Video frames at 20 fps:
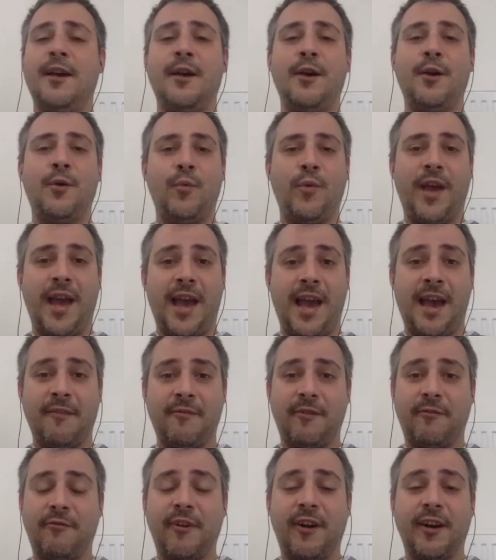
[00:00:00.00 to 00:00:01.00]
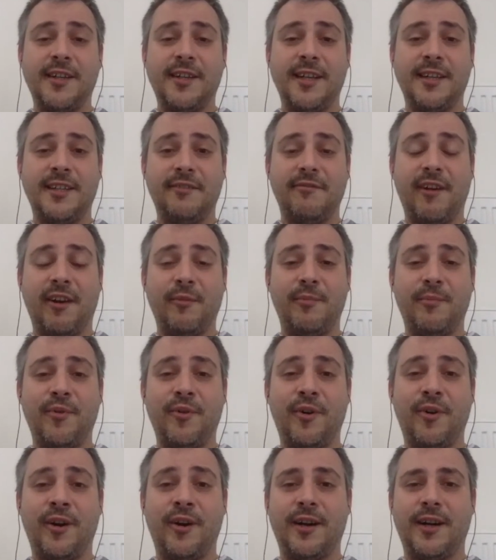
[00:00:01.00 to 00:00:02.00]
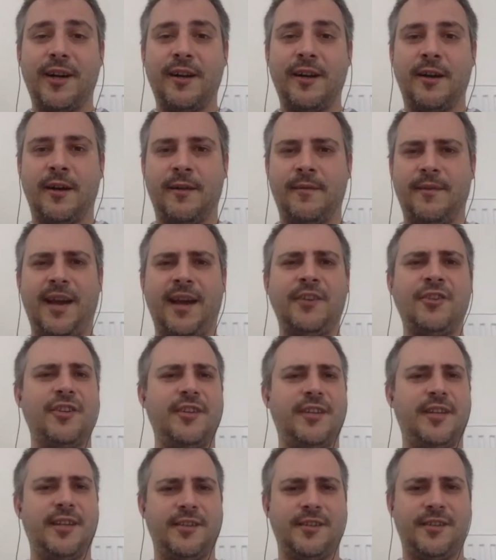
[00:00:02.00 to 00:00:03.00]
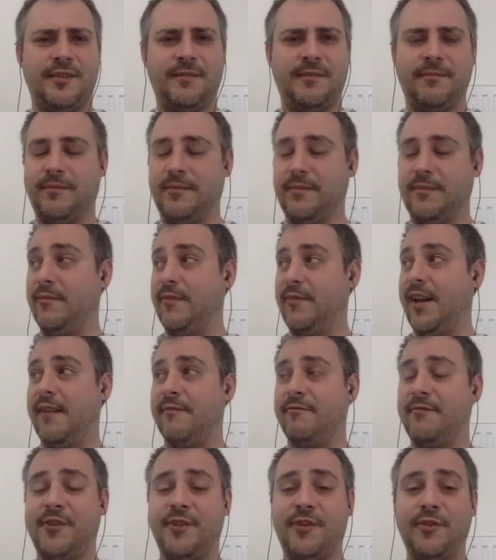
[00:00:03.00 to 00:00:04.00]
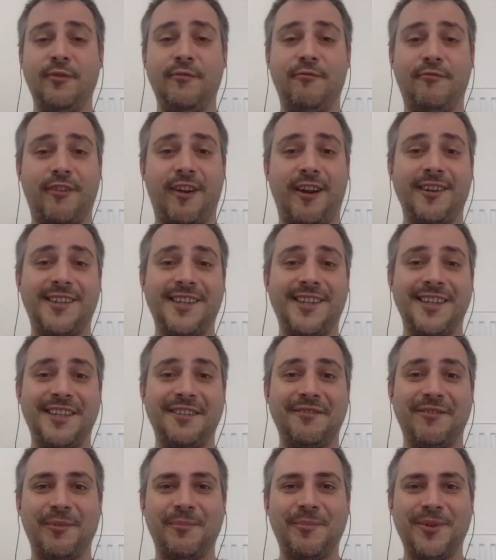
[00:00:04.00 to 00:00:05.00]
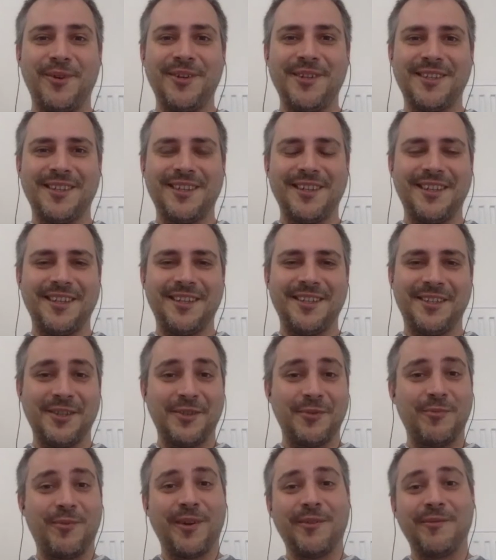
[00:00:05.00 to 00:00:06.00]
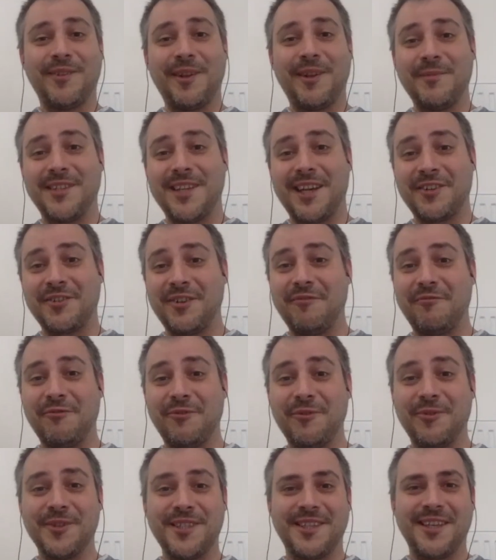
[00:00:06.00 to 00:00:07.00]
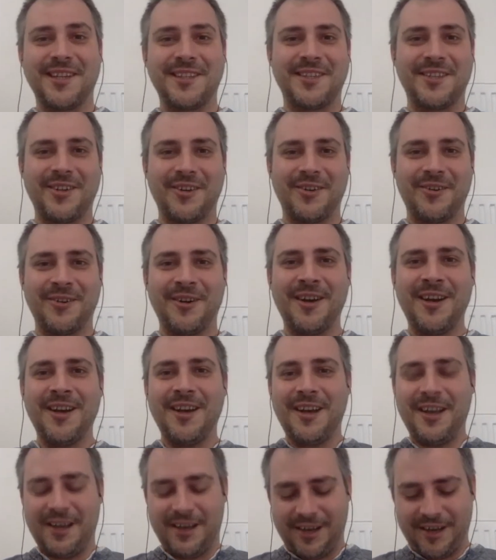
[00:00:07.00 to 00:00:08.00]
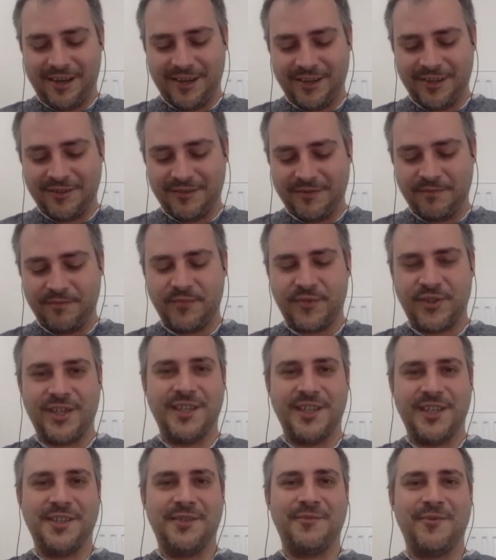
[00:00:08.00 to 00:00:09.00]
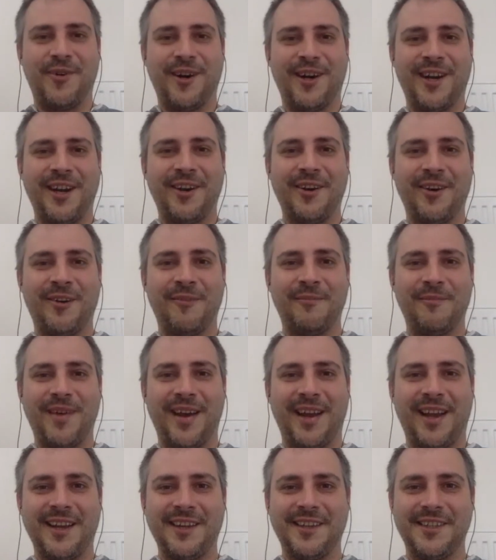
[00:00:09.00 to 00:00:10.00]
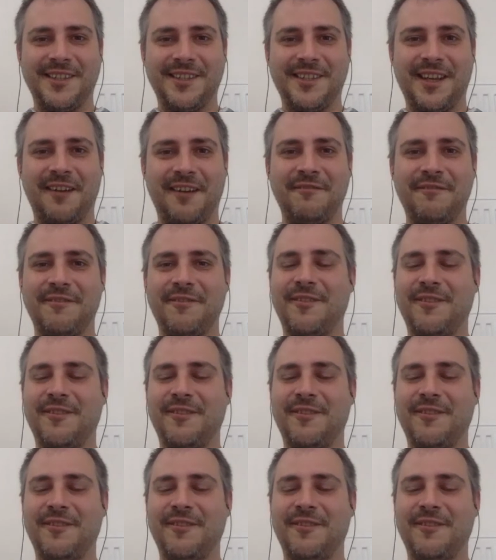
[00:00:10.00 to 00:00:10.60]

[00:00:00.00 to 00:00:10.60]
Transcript: we have a front-end developer. Actually, we have 2 front-end developers. It's just one of them is actually full stack, so she's working on backend stuff